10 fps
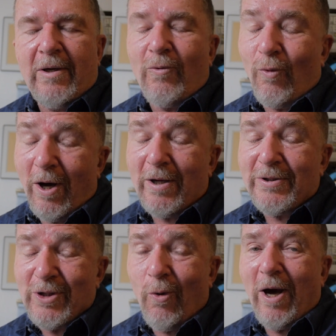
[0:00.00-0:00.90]
it
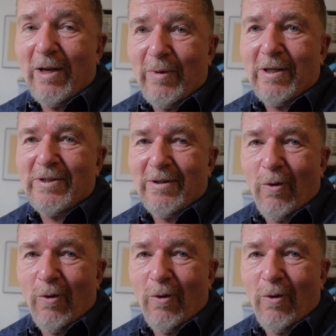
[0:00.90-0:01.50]
was quite a bit